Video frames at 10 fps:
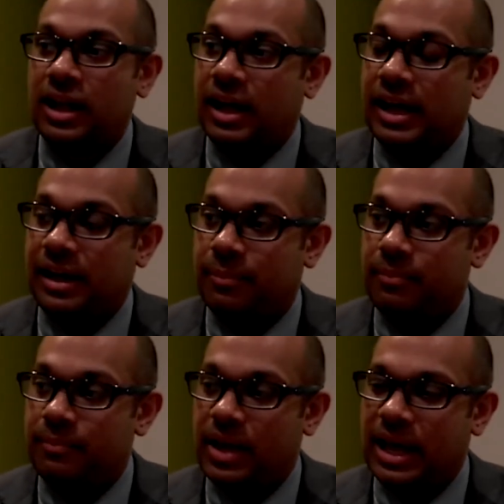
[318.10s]

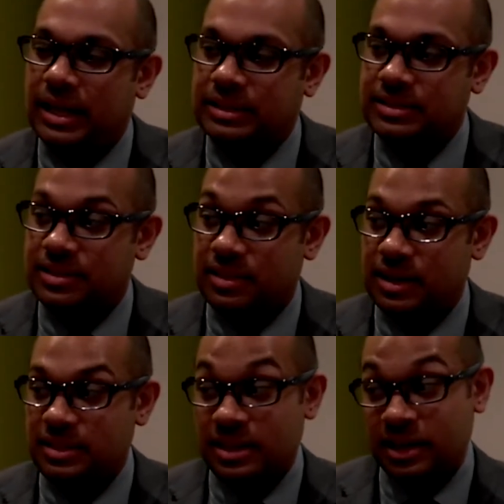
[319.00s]
And
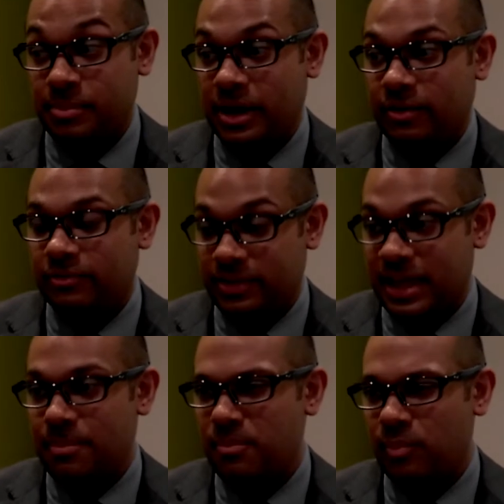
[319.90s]
then thinking about, for
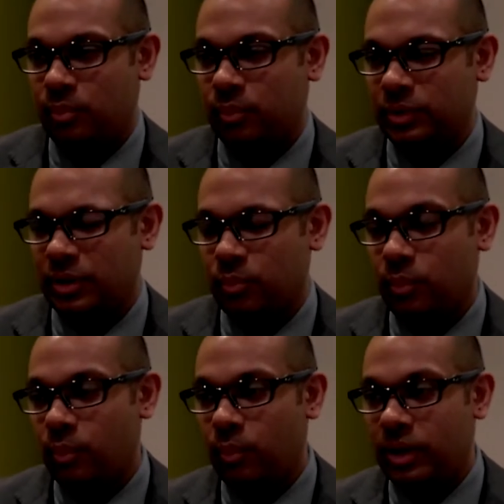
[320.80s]
them,
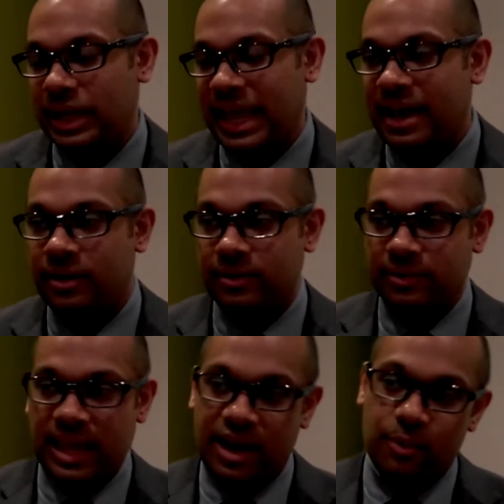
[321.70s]

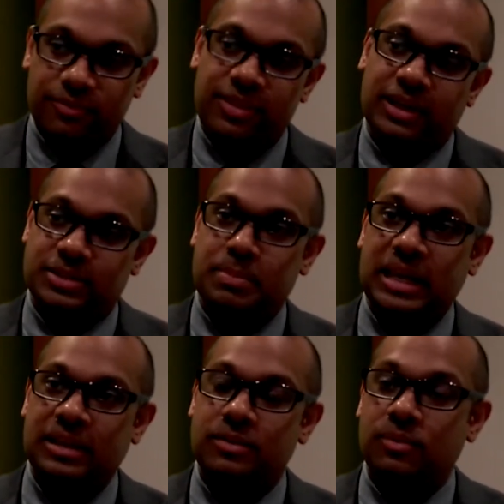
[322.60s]
how have things
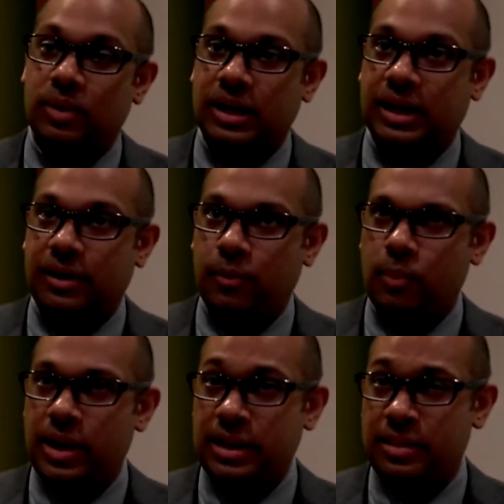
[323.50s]
been
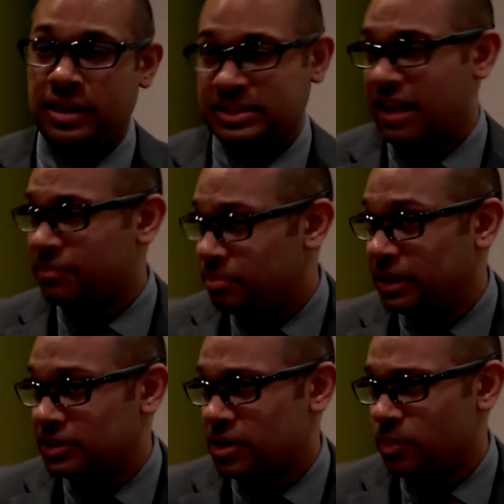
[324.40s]
when things haven't
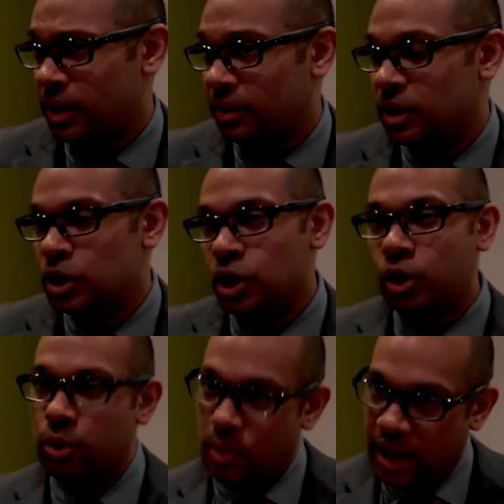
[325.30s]
been so well?
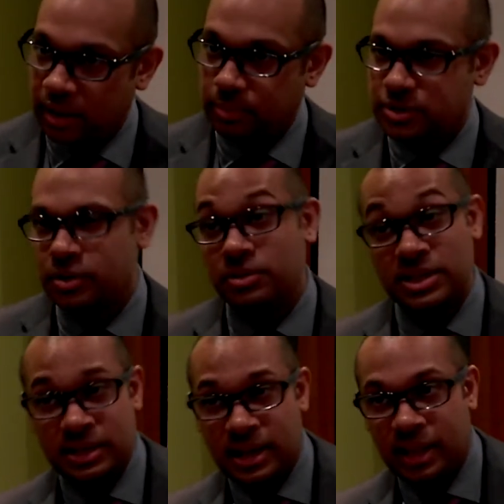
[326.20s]
Who helped? Who
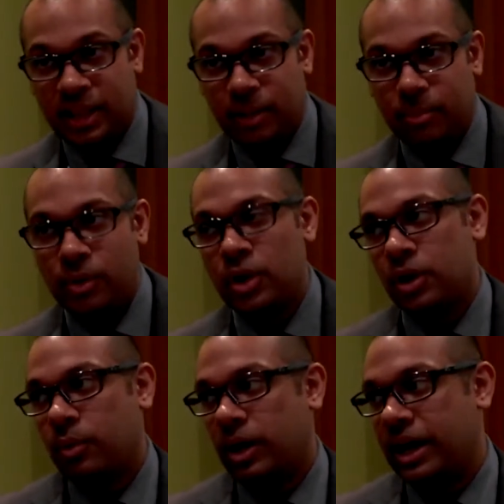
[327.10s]
didn't help?
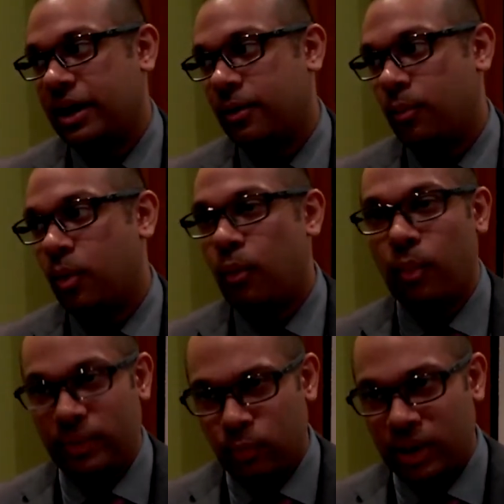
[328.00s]
What
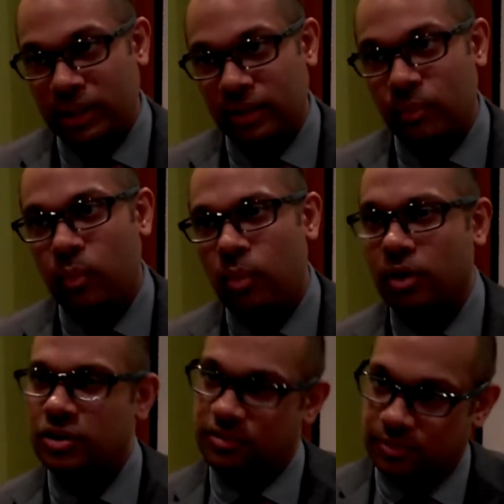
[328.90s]
went well?
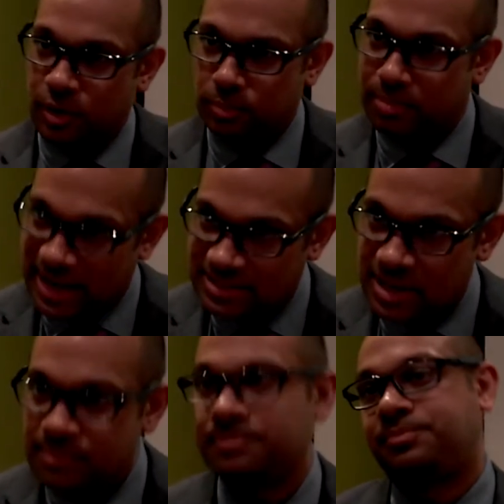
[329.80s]
What could have gone better?